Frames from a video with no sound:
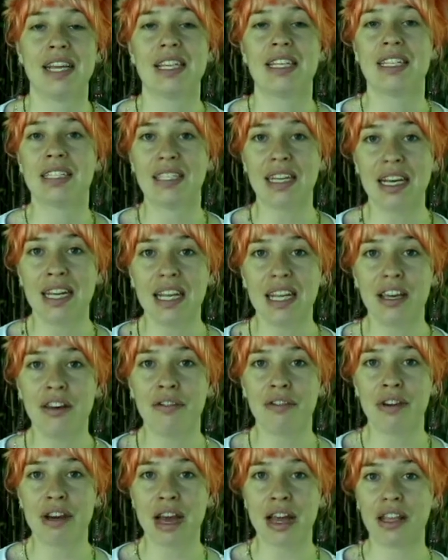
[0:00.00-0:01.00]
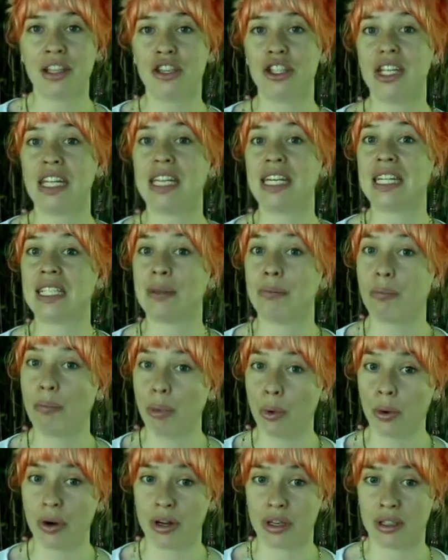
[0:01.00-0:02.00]
Studying phenology is
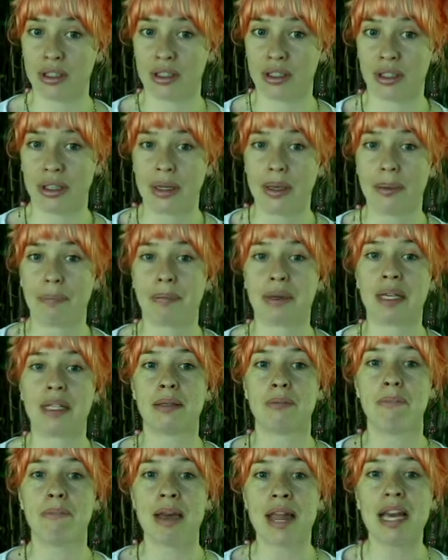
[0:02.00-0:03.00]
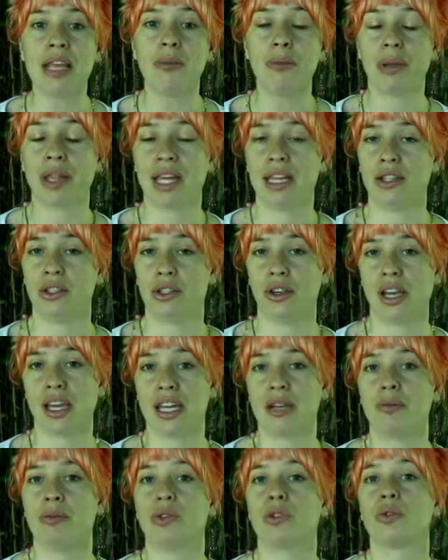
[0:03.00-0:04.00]
important because many plants or
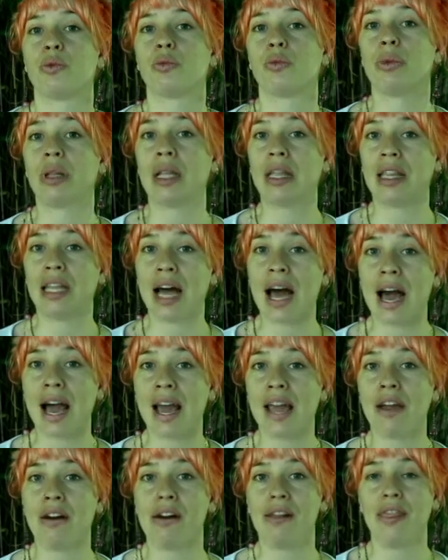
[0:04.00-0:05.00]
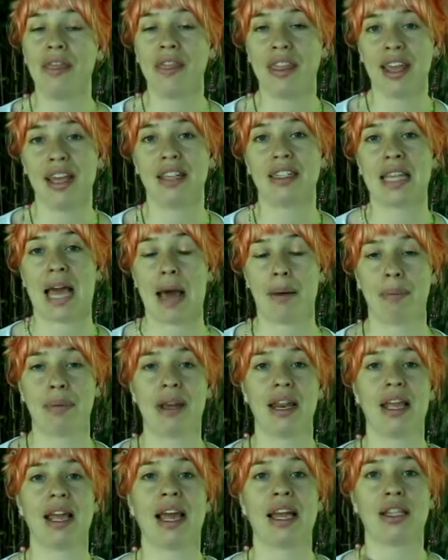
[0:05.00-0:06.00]
animals rely on things
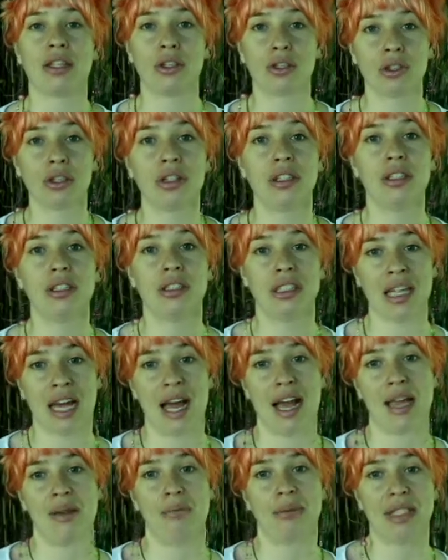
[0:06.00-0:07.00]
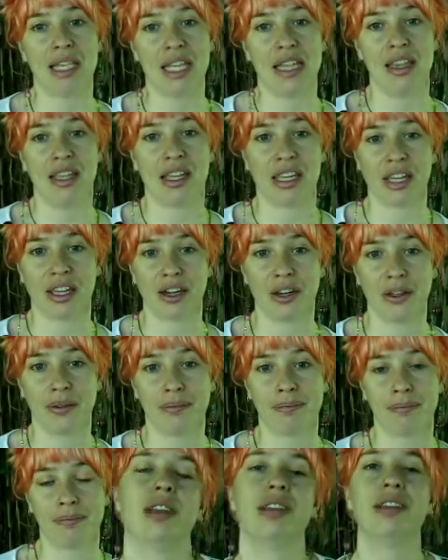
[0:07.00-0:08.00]
happening at certain times in the year.
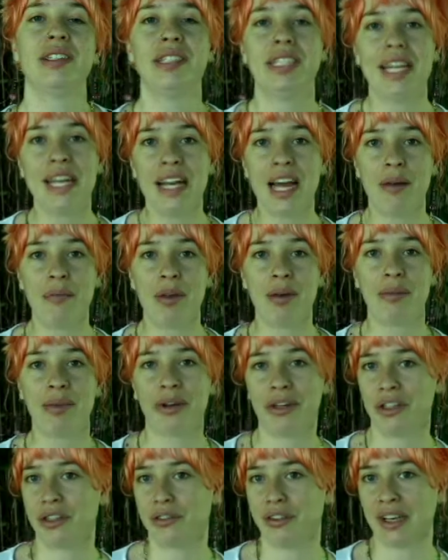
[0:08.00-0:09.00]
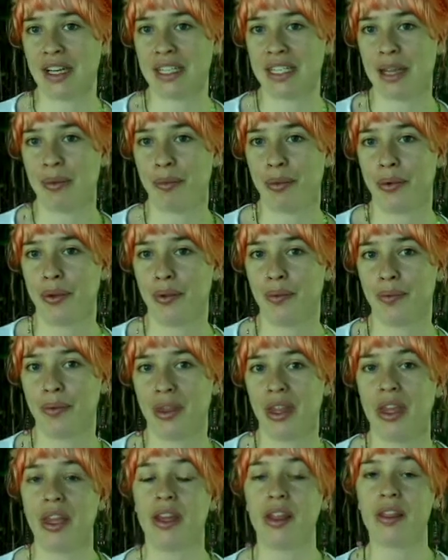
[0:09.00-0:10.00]
Take hummingbirds, for example.
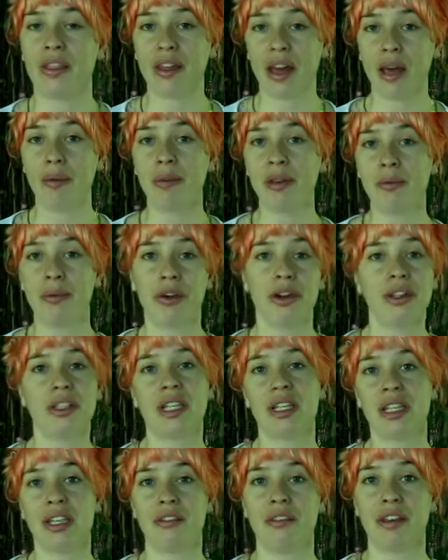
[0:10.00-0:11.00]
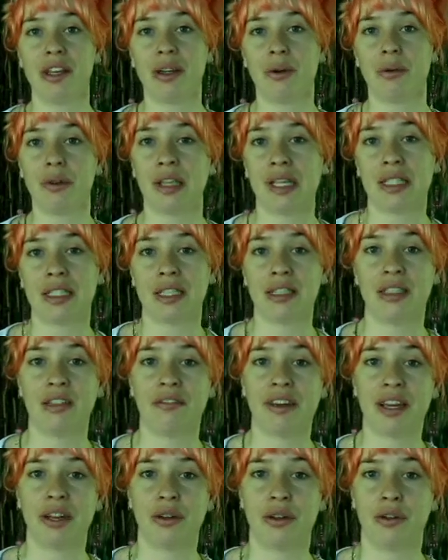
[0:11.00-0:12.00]
The hummingbirds that live here with us in the
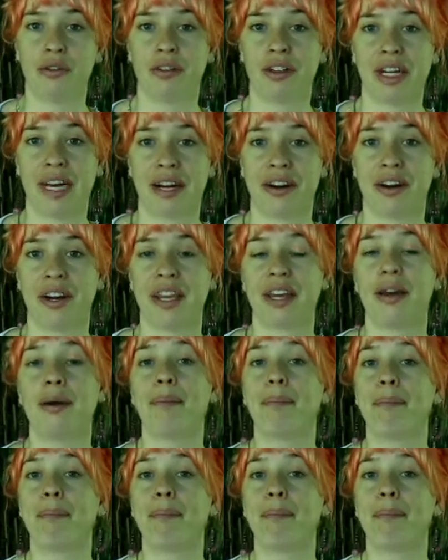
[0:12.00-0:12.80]
Vancouver area